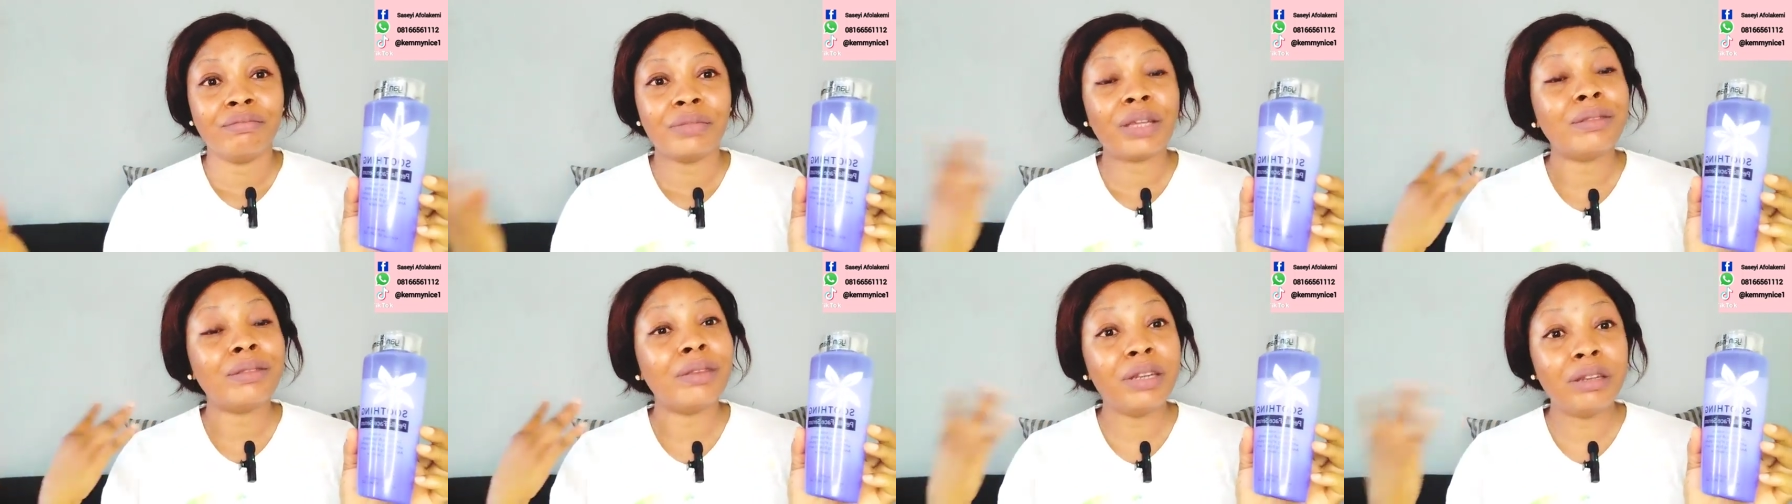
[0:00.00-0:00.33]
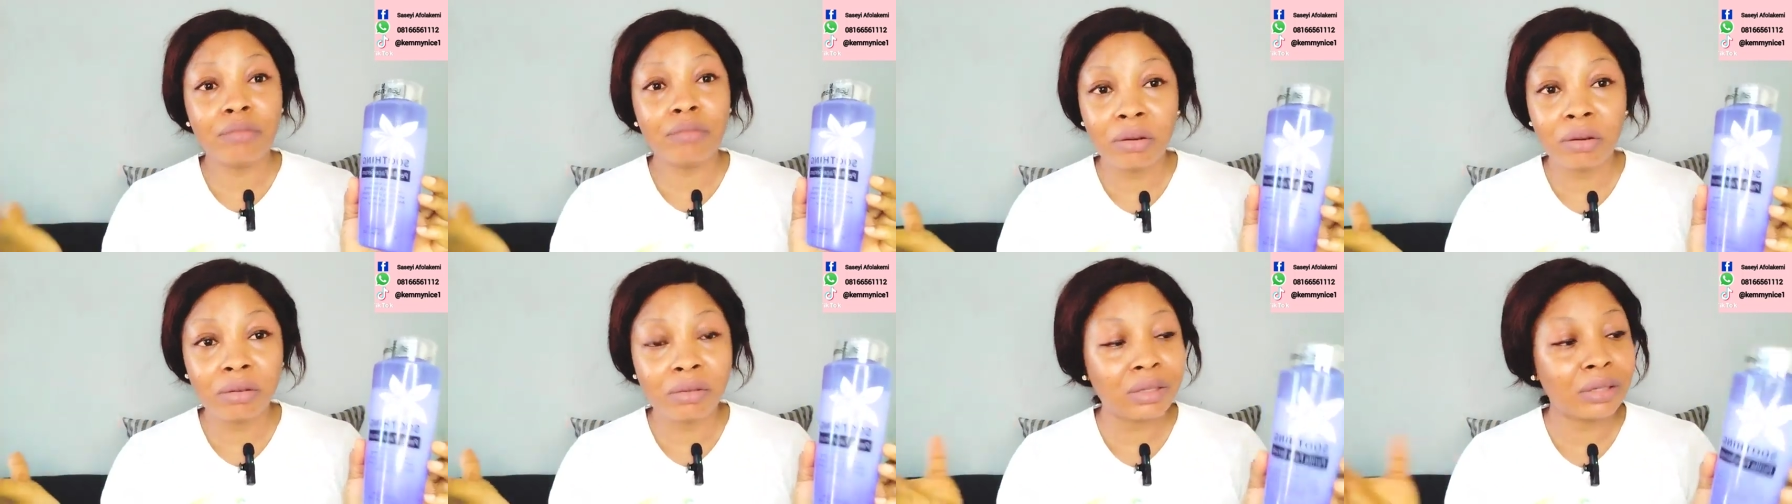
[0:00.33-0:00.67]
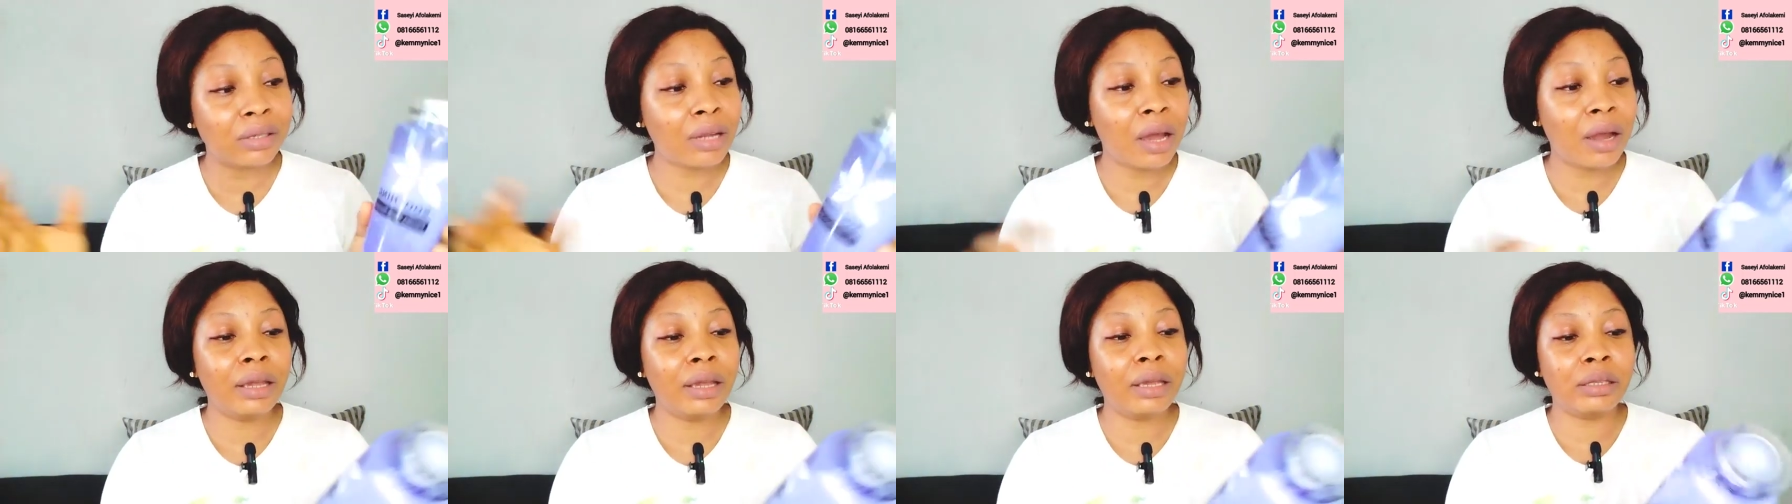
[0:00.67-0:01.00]
three months
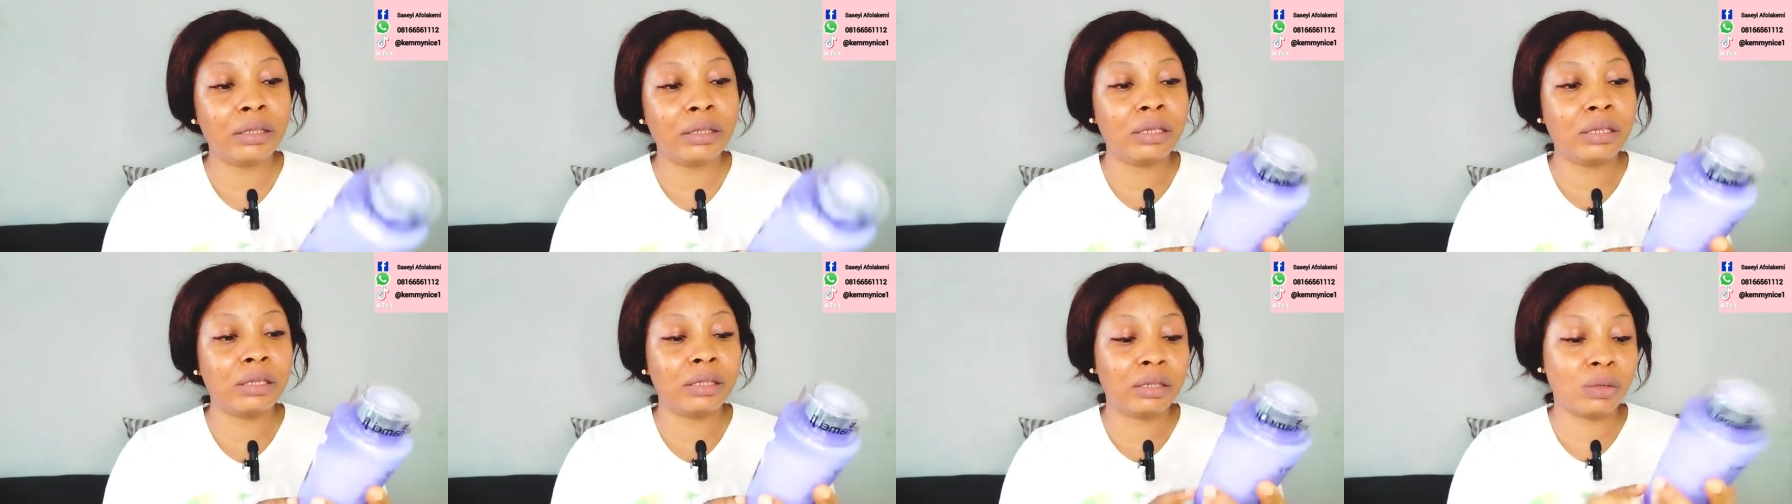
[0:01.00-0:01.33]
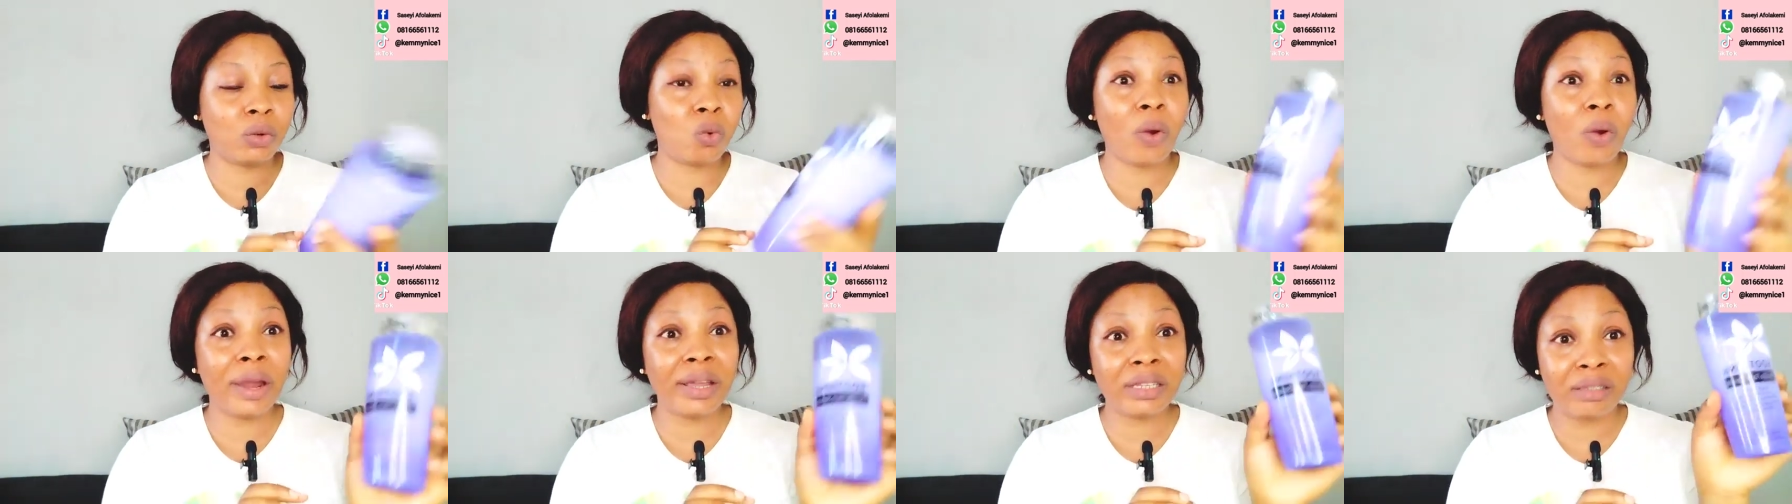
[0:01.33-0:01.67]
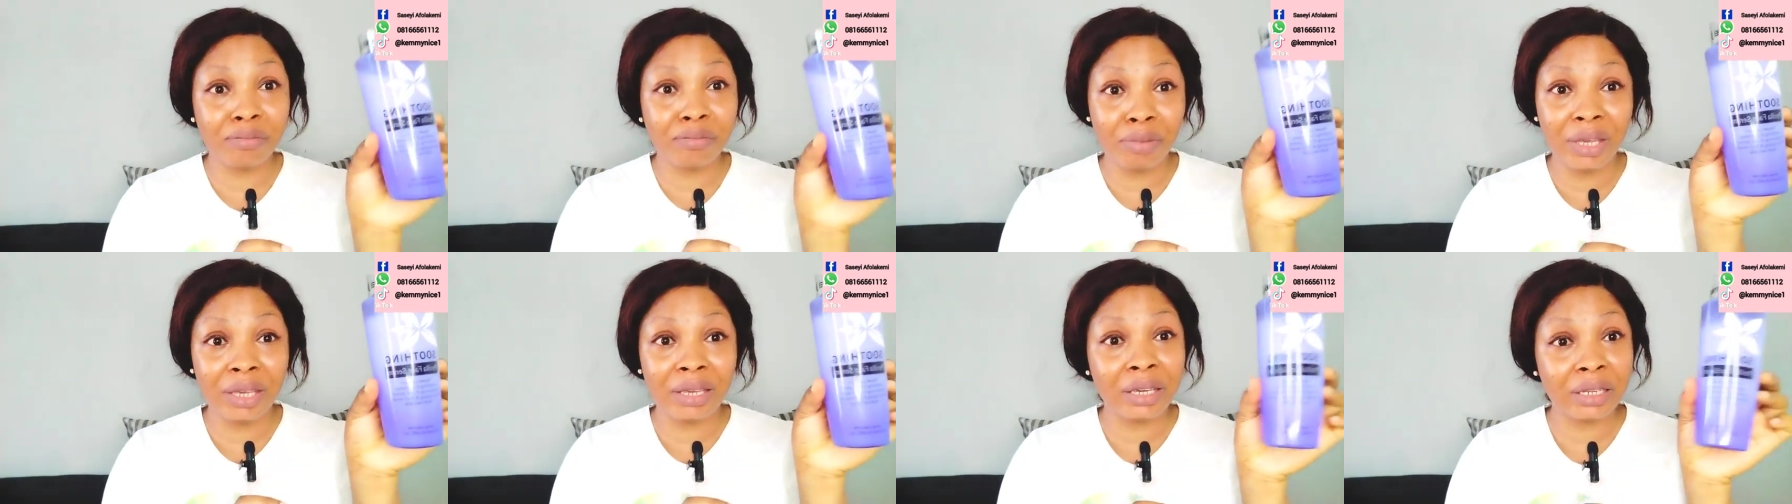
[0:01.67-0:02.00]
now. It is quite big.